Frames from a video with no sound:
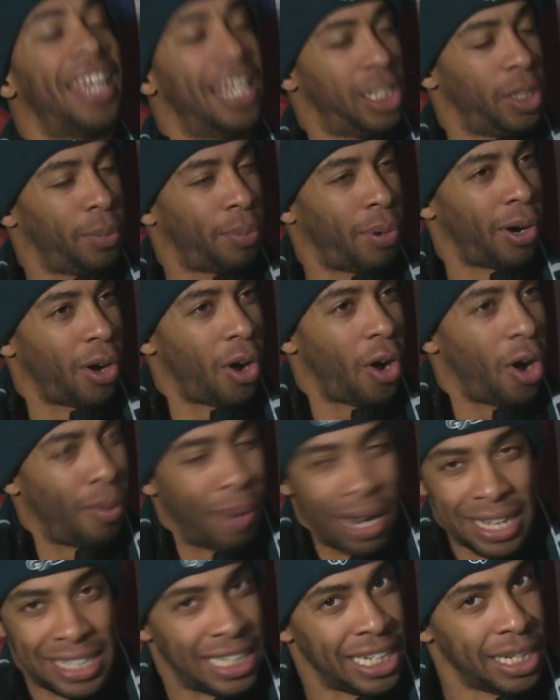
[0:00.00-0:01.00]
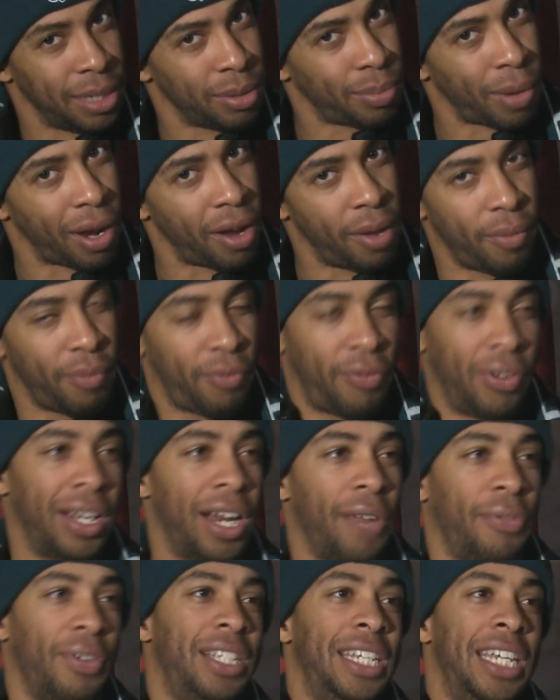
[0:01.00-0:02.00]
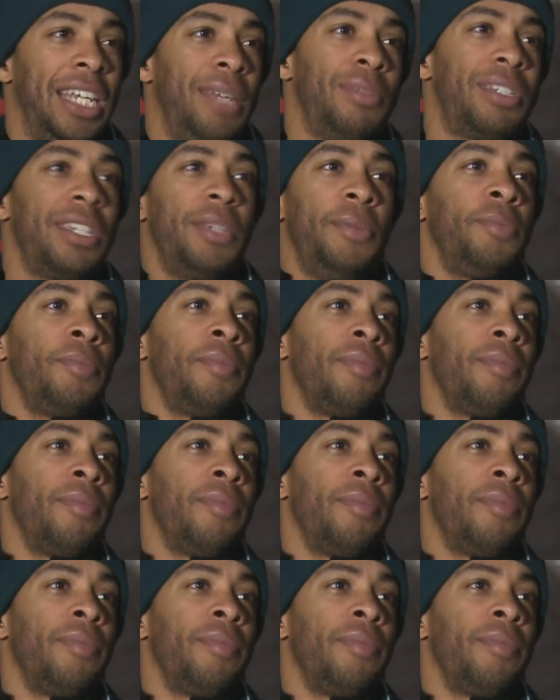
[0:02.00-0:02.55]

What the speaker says: Support all my teams, my Philadelphia teams.